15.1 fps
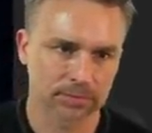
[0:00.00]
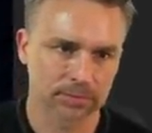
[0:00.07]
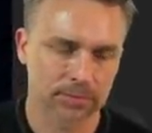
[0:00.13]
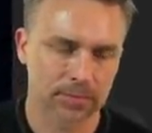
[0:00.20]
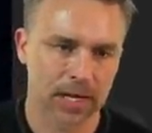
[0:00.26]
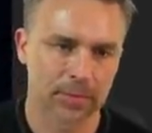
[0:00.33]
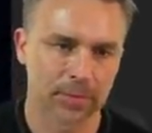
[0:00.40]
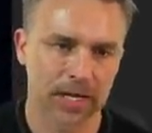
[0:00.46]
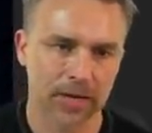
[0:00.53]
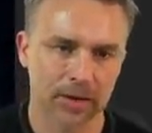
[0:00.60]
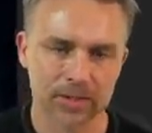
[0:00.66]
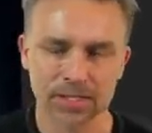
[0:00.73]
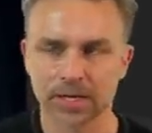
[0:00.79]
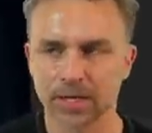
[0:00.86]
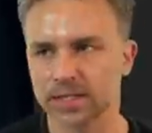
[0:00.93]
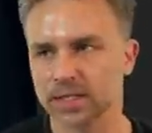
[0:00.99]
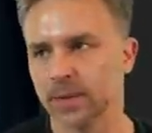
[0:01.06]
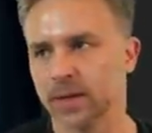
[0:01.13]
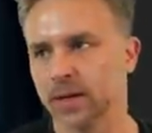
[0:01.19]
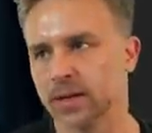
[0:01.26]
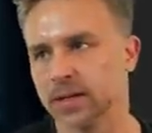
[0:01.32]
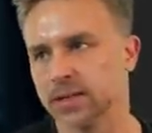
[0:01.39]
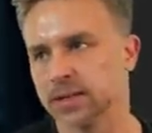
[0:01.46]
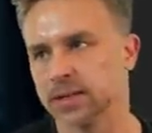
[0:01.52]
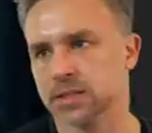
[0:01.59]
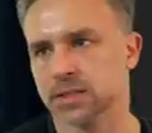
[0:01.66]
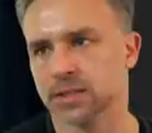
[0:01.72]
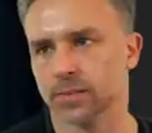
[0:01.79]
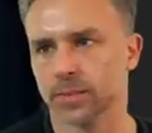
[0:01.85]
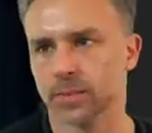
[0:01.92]
How many hours did I spend on
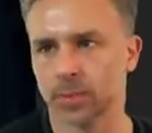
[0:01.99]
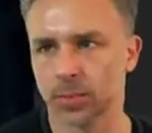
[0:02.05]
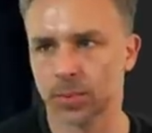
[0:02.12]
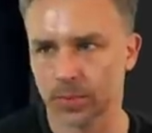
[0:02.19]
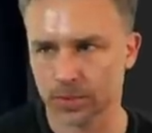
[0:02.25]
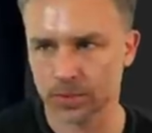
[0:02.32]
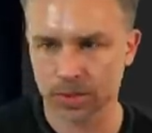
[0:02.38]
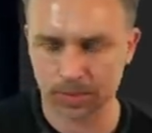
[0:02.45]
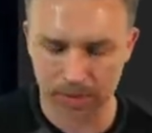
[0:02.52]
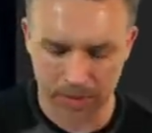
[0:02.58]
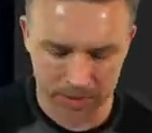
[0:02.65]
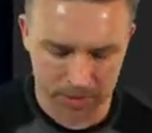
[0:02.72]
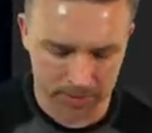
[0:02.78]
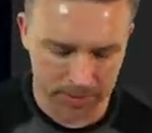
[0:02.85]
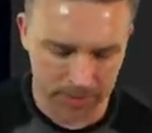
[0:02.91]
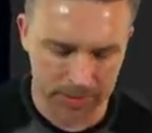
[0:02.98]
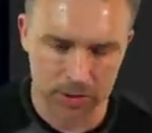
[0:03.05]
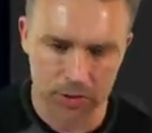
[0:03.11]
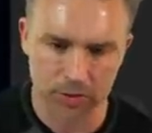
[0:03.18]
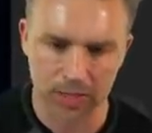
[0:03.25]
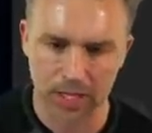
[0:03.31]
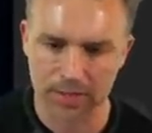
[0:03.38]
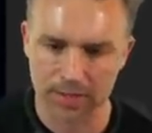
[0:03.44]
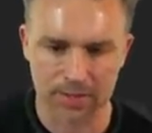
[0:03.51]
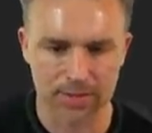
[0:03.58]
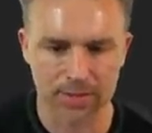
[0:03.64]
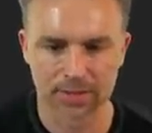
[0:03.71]
this? It probably took me like two days.